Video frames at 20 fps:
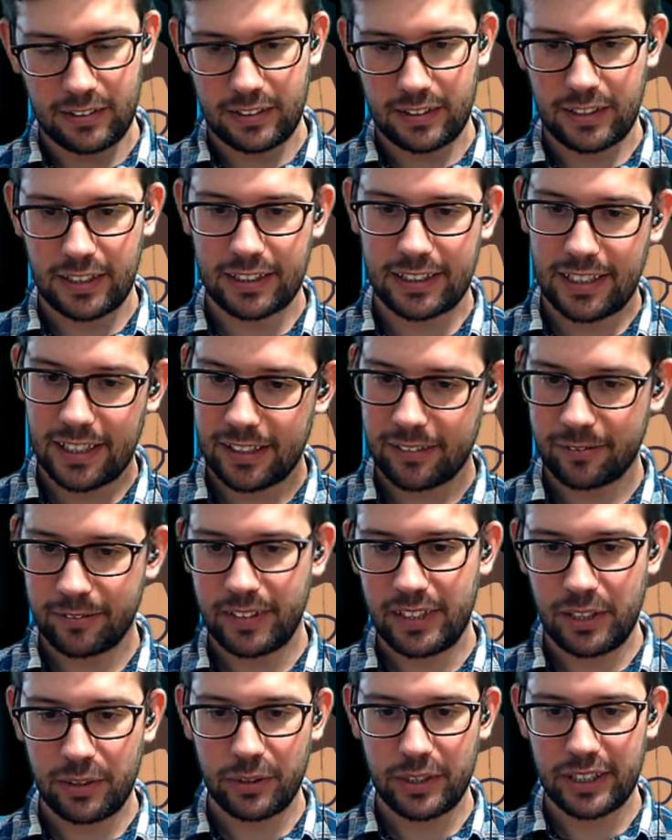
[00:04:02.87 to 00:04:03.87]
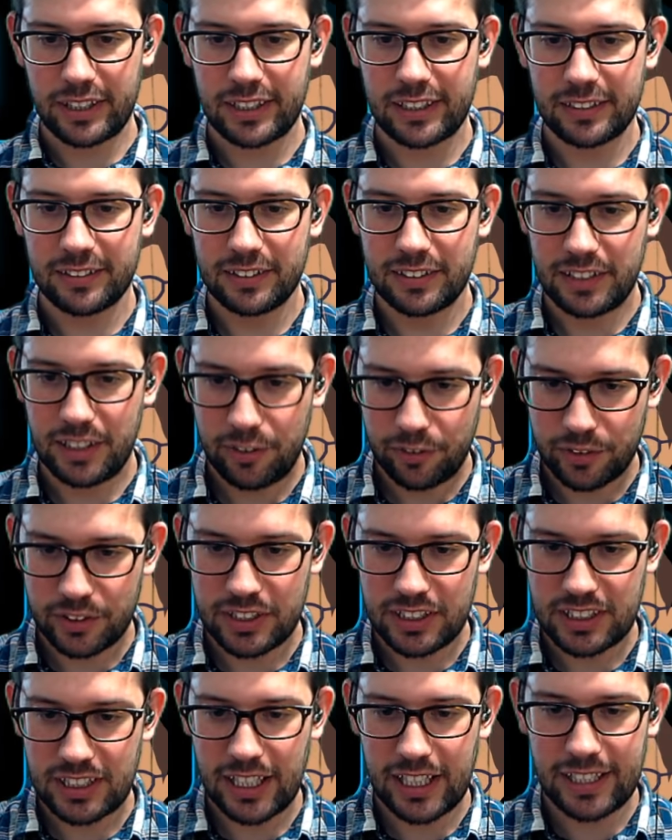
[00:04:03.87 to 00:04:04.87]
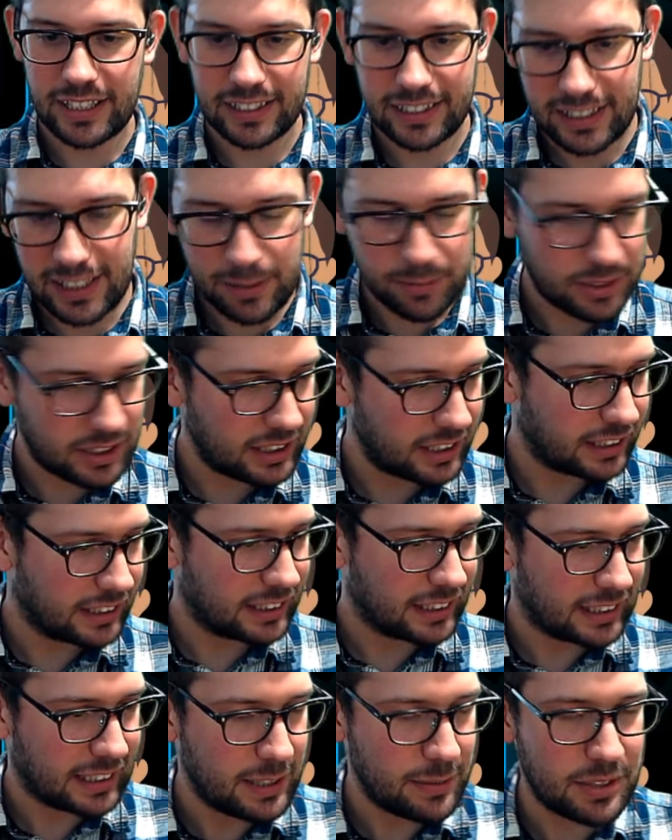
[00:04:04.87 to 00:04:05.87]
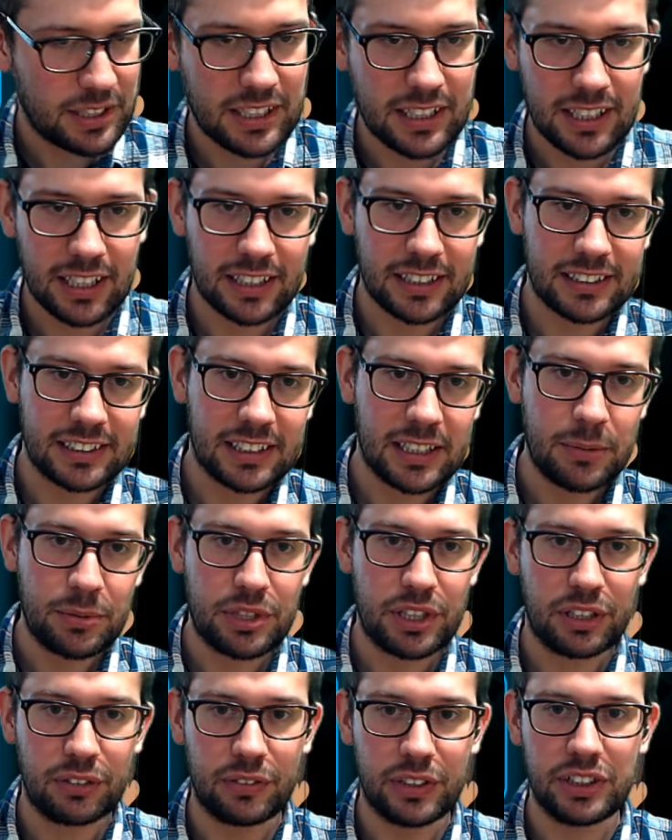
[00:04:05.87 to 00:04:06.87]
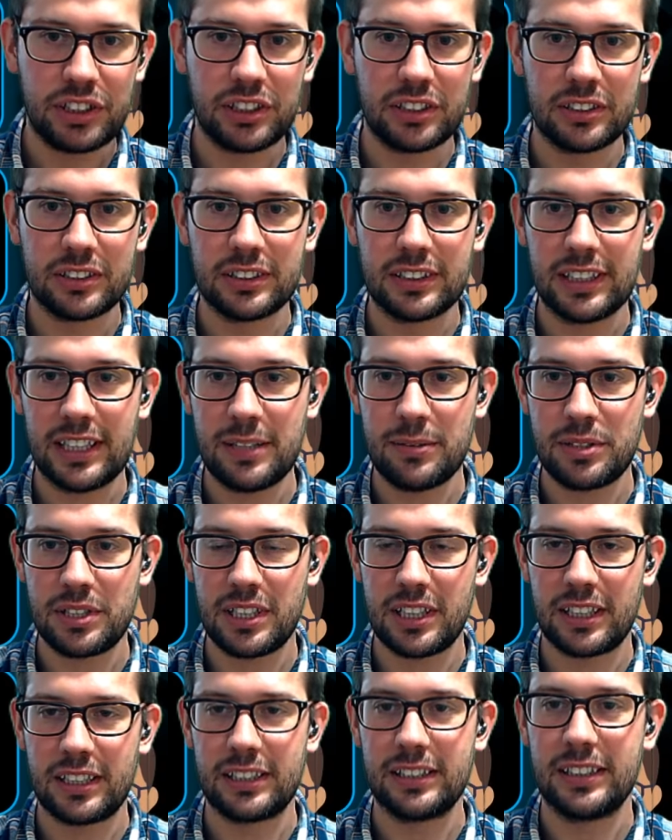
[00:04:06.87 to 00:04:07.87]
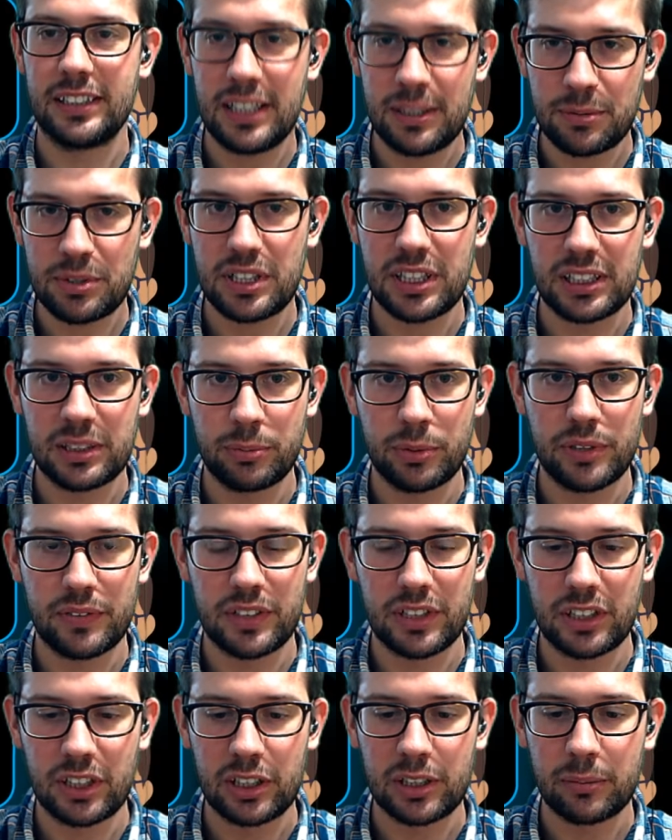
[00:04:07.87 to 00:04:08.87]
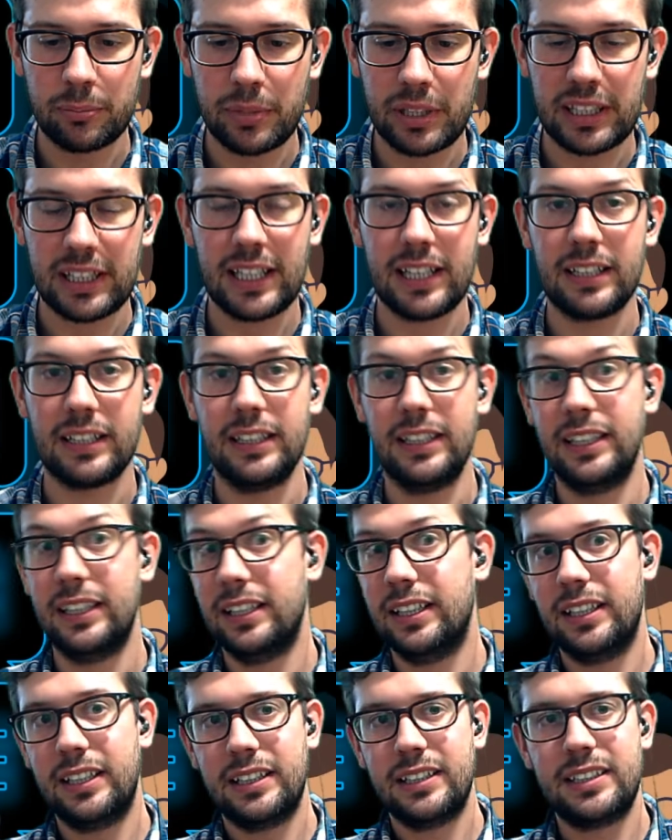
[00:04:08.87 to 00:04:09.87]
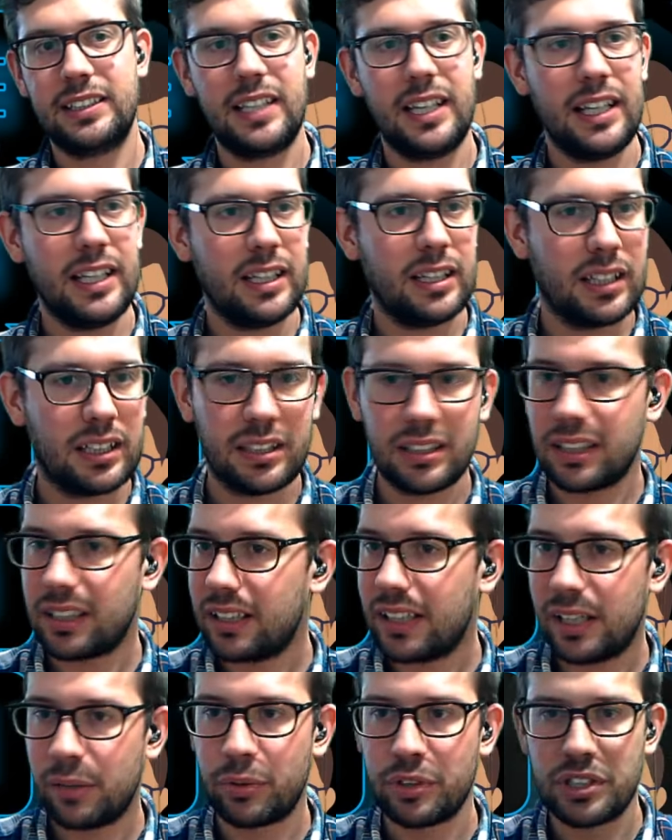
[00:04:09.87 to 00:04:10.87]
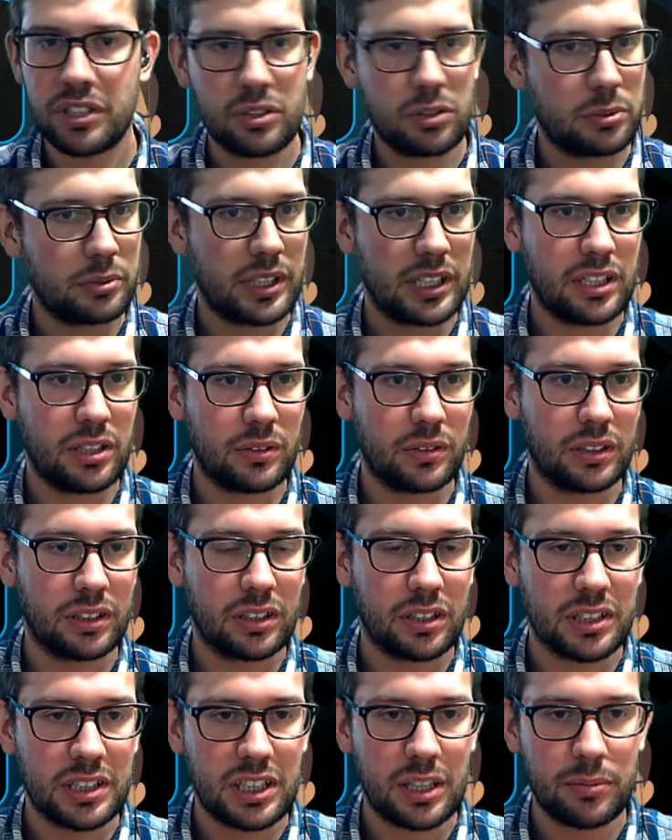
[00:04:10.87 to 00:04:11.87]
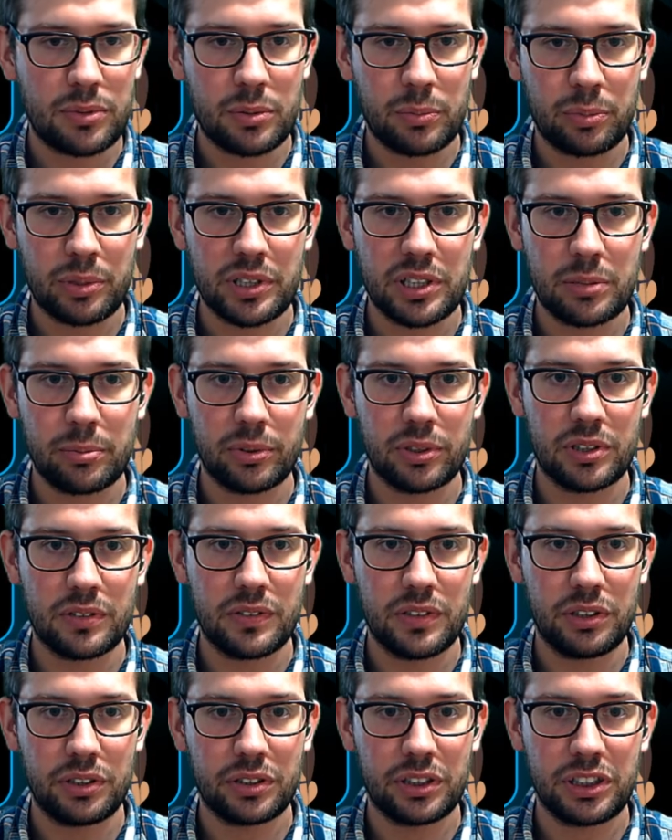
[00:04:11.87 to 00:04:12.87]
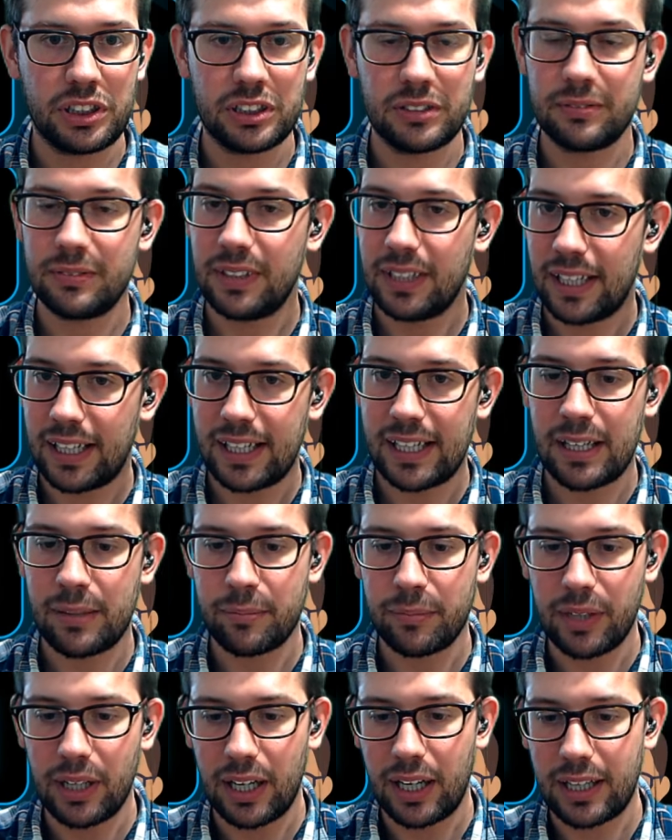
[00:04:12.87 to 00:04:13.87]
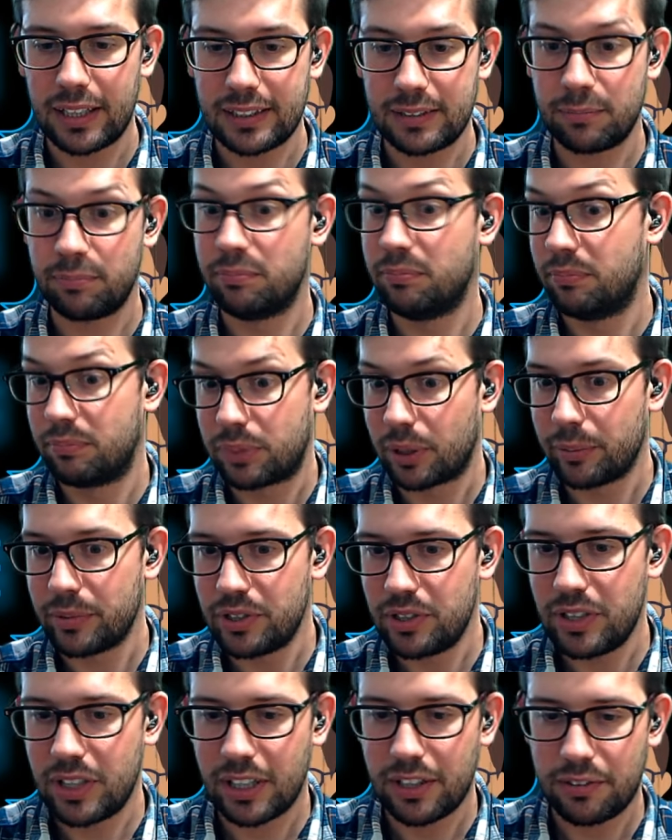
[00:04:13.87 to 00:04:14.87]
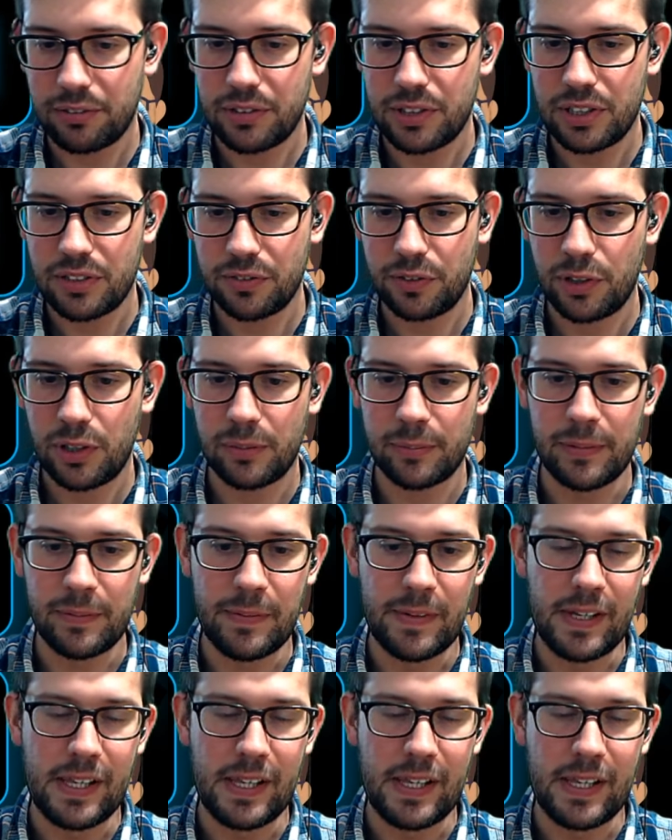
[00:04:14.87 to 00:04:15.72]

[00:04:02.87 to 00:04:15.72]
again, here we are. Different setting, keeps it nice, keeps it original, keeps things moving along. But again, say Claire wants to update you on concepts and principles of nutrition. I'd probably do that through this form.